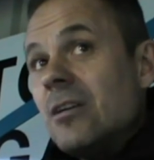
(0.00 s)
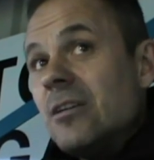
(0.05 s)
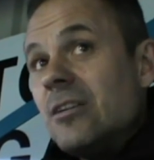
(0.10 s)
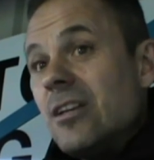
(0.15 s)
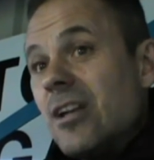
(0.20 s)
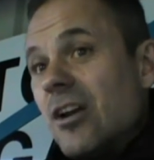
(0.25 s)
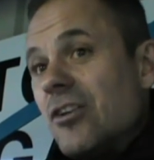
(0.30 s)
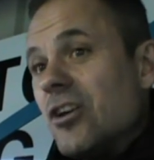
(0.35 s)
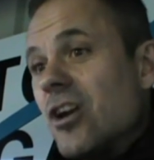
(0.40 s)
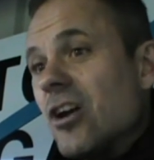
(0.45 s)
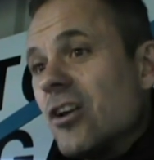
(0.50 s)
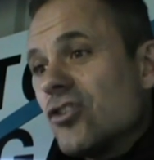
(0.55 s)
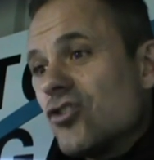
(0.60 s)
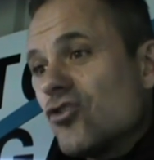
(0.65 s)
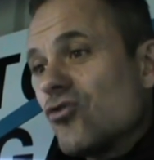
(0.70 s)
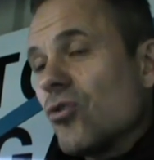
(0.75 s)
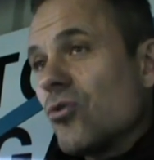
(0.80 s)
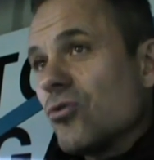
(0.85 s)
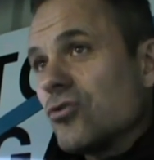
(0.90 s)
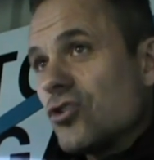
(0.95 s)
you're going to
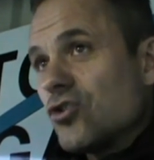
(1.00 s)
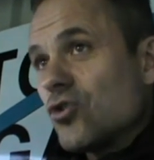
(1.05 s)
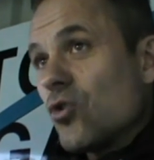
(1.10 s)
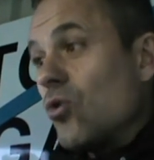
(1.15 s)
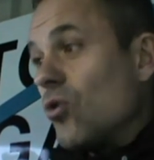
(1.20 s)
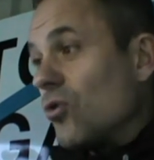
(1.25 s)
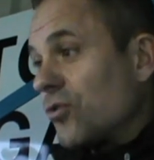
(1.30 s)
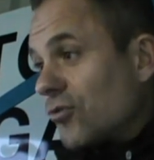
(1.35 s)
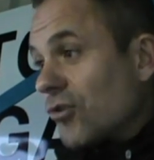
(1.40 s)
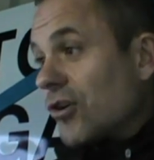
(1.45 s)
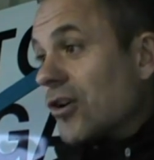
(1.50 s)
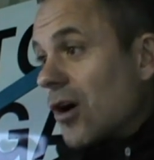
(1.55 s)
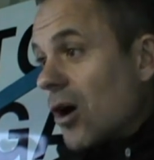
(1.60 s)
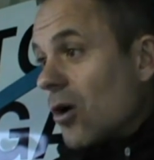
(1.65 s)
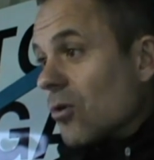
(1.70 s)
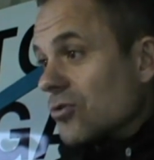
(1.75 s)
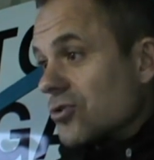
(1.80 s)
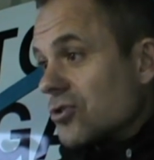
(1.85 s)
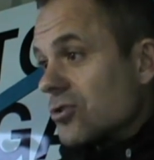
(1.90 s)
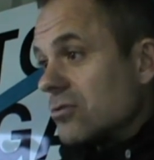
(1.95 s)
struggle to score 3
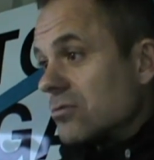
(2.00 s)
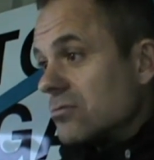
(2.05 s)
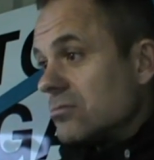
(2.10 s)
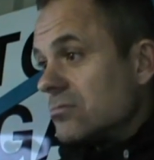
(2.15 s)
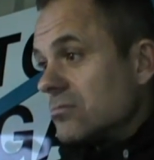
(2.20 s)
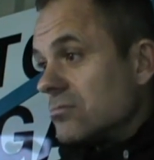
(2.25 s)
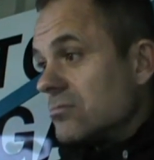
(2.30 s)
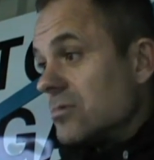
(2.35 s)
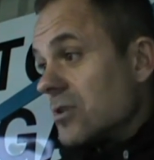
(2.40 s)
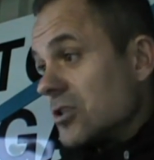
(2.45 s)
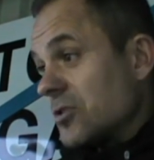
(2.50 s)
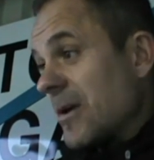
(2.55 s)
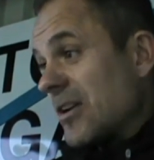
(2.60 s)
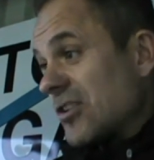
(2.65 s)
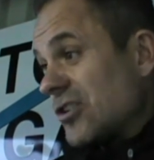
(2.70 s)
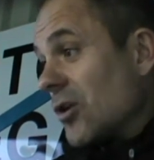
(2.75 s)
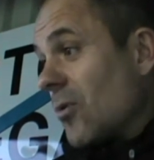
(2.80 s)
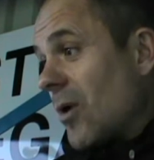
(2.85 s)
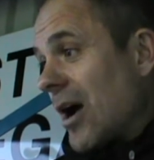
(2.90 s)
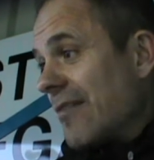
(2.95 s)
goals,
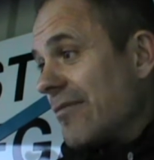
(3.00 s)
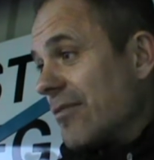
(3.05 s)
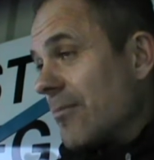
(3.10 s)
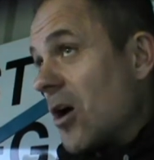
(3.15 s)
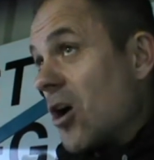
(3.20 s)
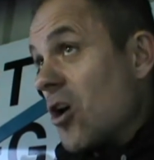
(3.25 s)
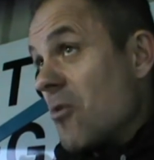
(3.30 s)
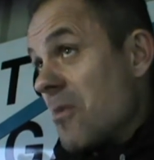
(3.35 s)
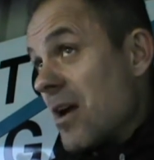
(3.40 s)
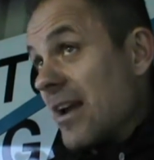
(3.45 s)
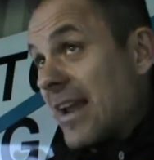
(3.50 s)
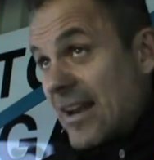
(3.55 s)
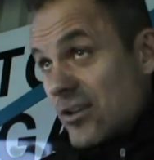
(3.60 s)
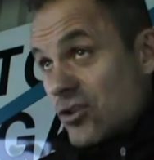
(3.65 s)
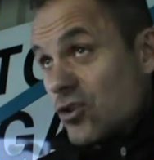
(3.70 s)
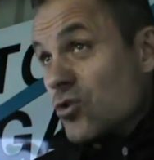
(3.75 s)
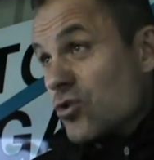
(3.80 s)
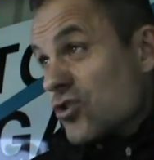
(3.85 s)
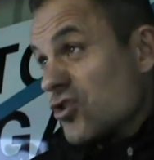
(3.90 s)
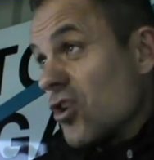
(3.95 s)
especially away from home,
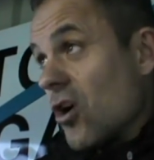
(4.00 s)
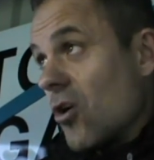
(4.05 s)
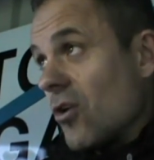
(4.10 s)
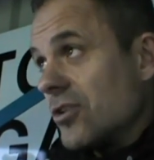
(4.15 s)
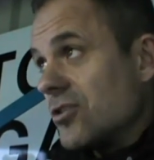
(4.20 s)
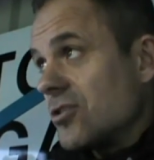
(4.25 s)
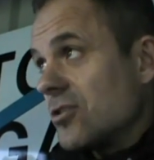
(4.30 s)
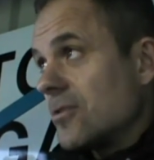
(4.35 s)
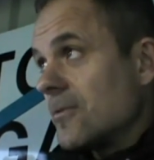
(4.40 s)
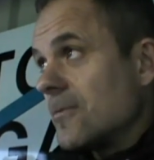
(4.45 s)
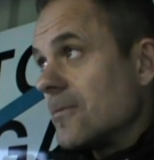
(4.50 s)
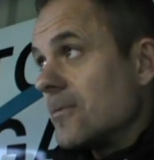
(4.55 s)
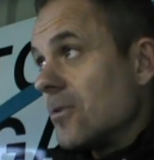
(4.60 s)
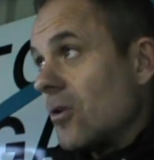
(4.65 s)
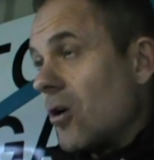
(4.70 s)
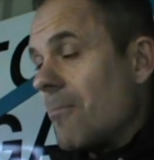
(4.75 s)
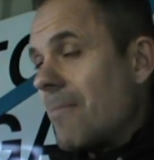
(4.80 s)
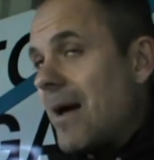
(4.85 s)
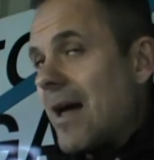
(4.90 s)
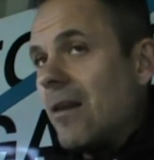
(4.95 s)
against good sides
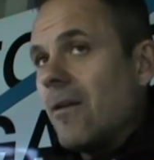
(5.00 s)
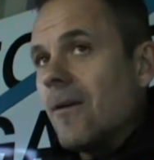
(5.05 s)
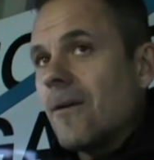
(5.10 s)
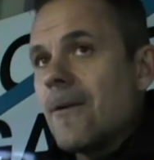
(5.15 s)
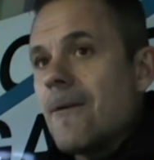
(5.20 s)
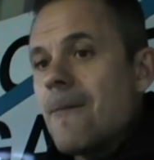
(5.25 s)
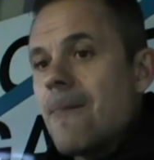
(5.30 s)
like Matlock.